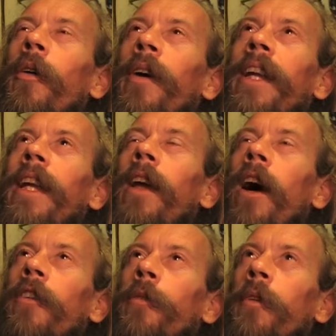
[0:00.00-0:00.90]
We didn't
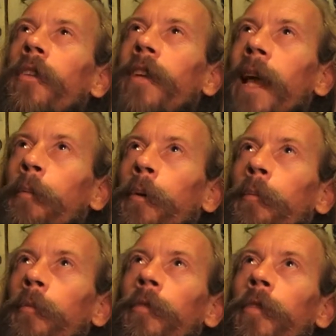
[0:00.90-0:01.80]
ask him to slap
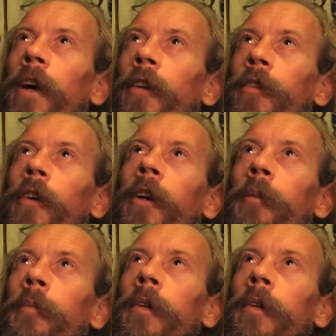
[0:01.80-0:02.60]
him first time.